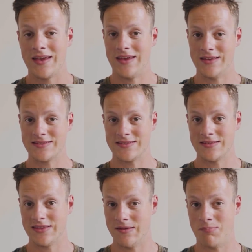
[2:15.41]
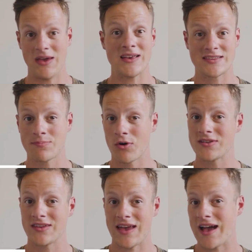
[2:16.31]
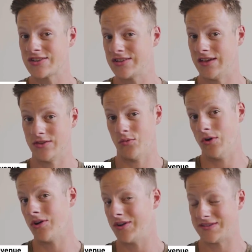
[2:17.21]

is the biggest sports league actually in the world.